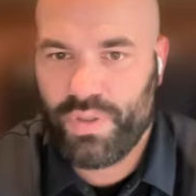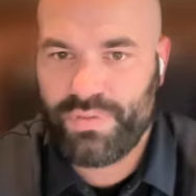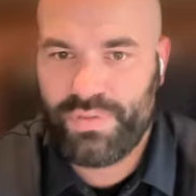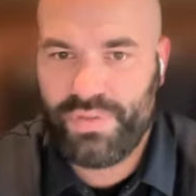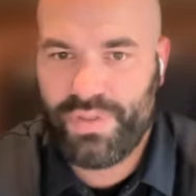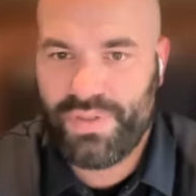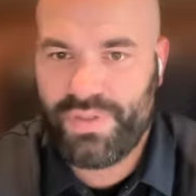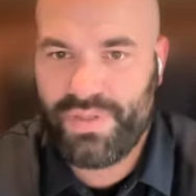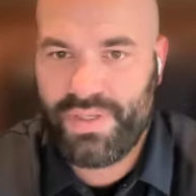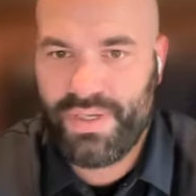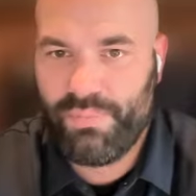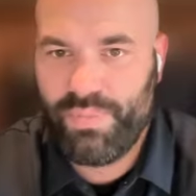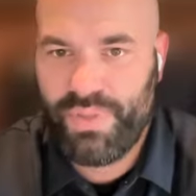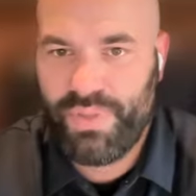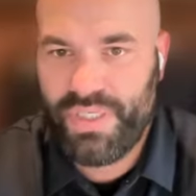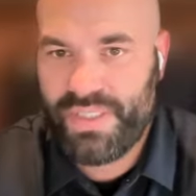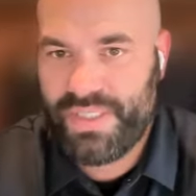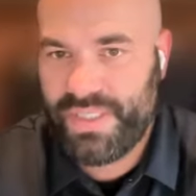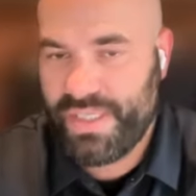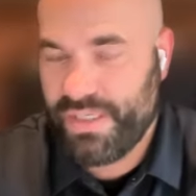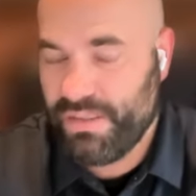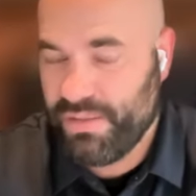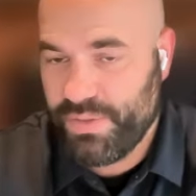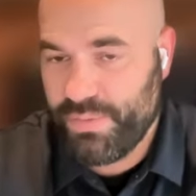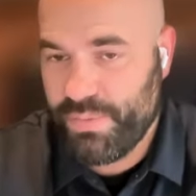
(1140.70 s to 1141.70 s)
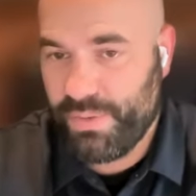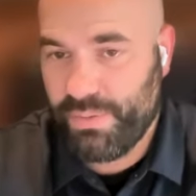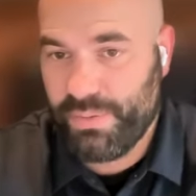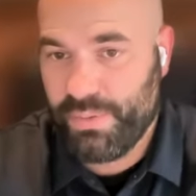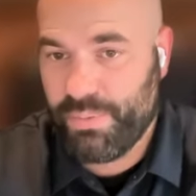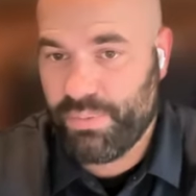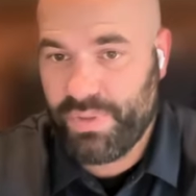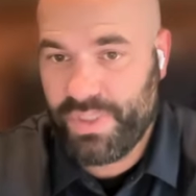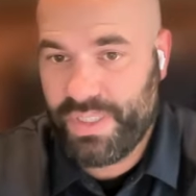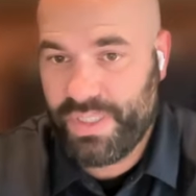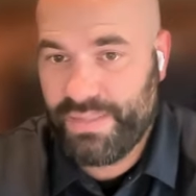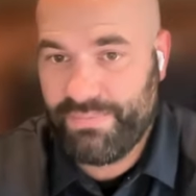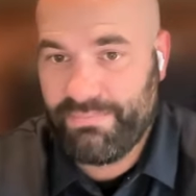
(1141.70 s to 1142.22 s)
with companies here is probably
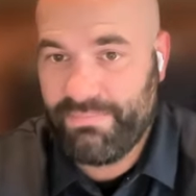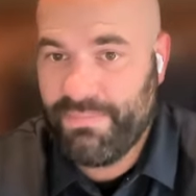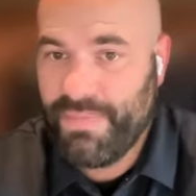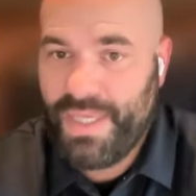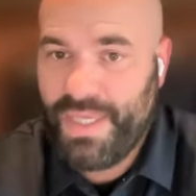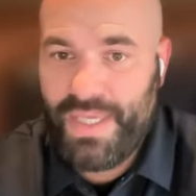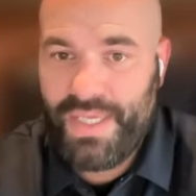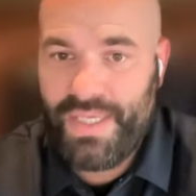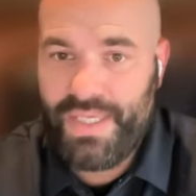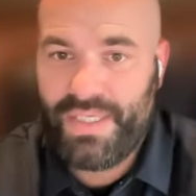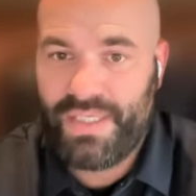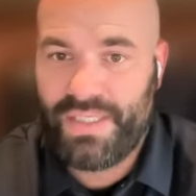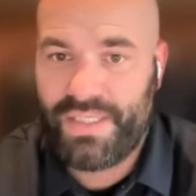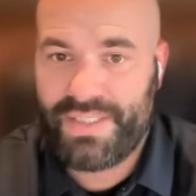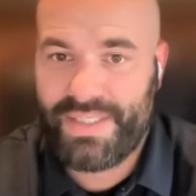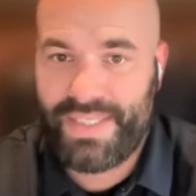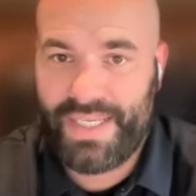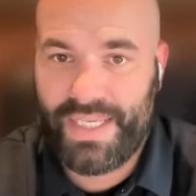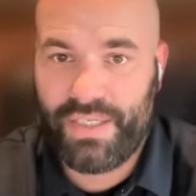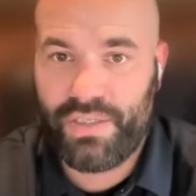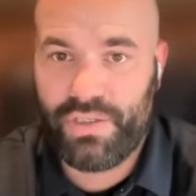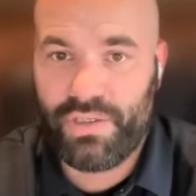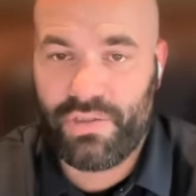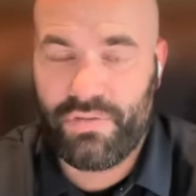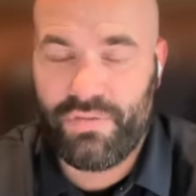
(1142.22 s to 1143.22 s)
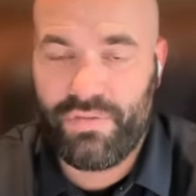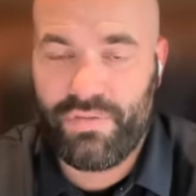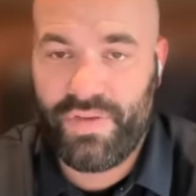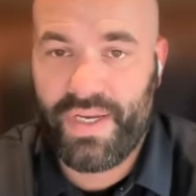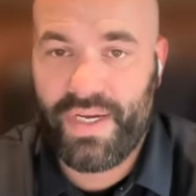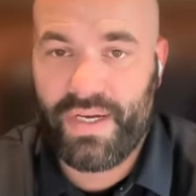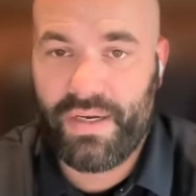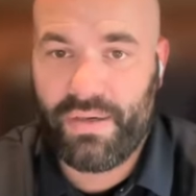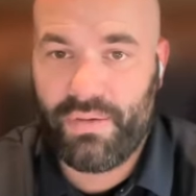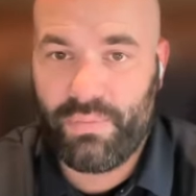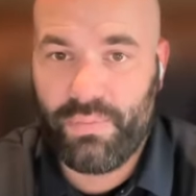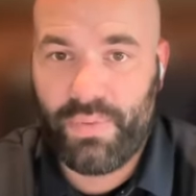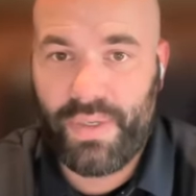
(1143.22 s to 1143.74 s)
pretty standard
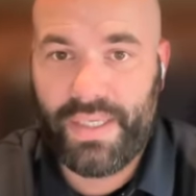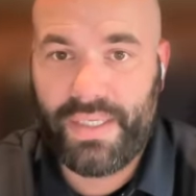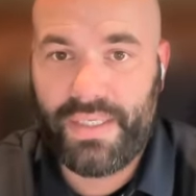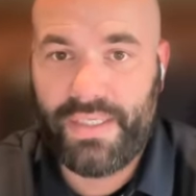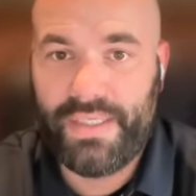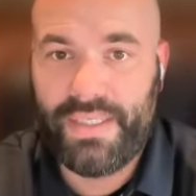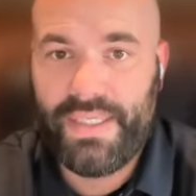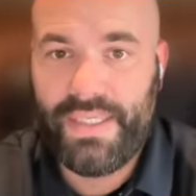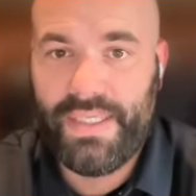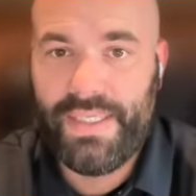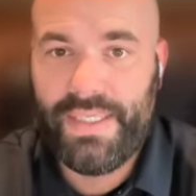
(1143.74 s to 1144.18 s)
fare, right?